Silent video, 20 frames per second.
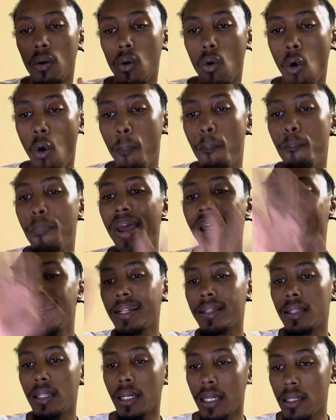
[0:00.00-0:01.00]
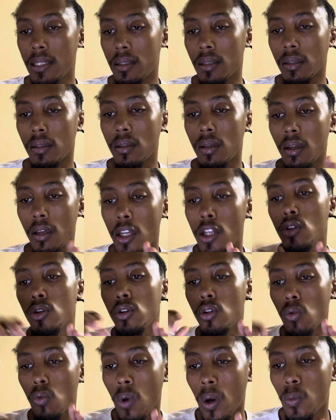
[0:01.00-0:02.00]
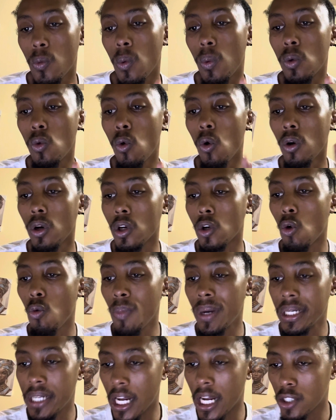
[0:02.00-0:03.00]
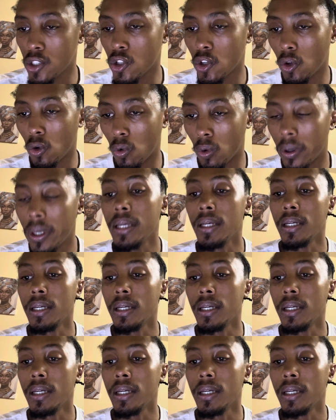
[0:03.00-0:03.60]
or penetrated into what we would call Roman Dutch law.